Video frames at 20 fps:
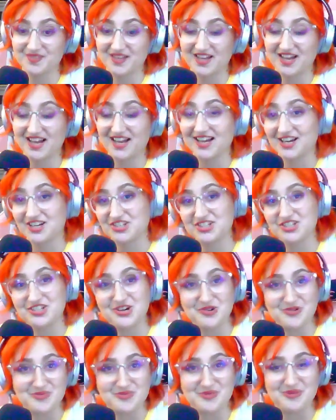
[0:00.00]
I actually don't
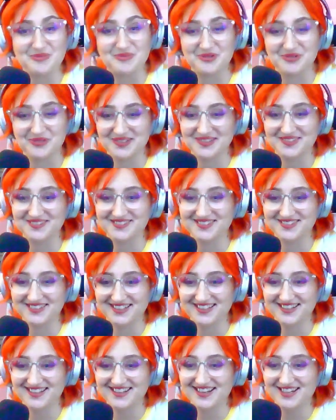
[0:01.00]
remember what it looked
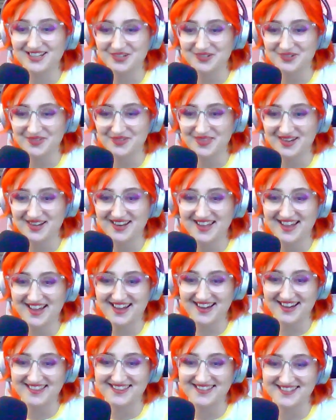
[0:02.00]
like. I know that it
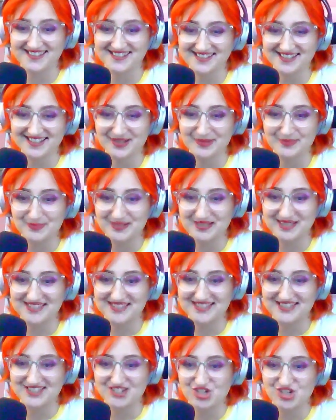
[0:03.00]
had this like
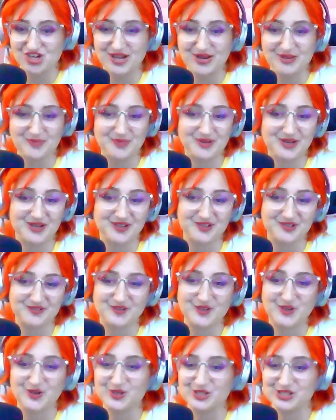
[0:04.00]
basic shape of
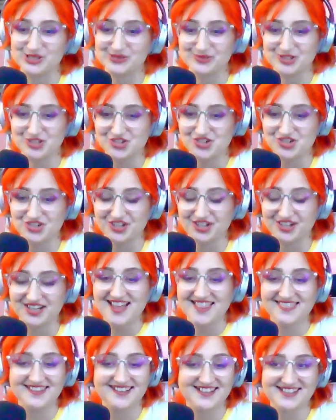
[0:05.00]
a Christmas tree.
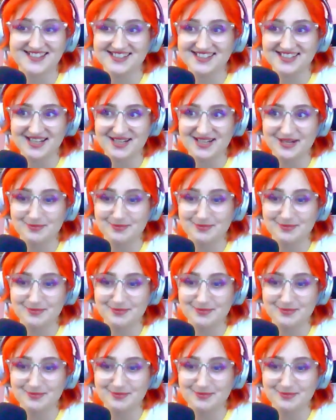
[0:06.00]
The inside I'm